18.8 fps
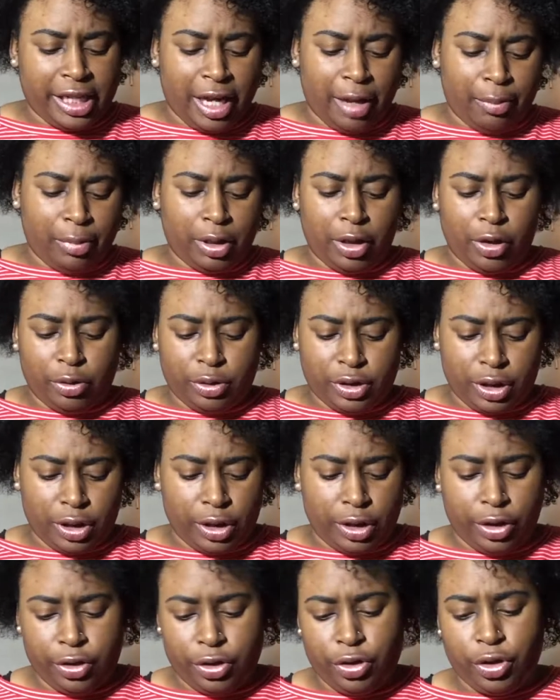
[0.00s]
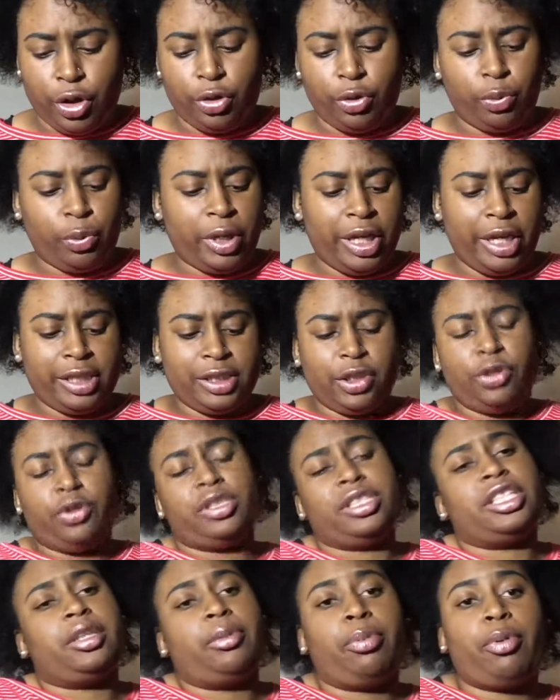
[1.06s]
down below to, you know, the wig so you
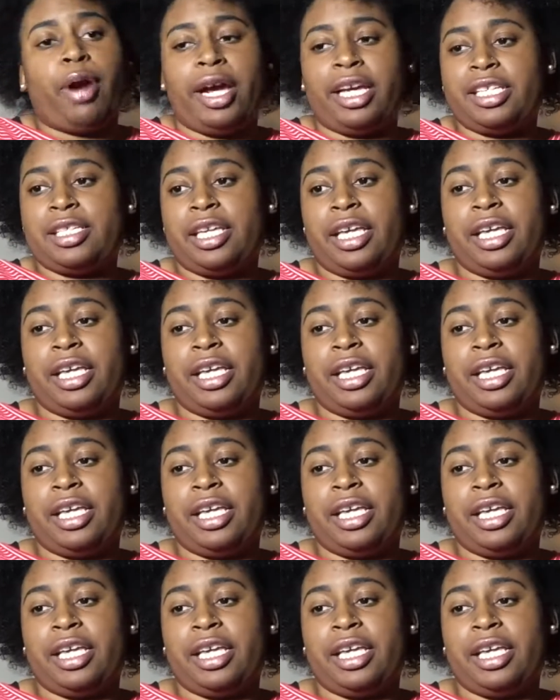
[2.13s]
can see the price.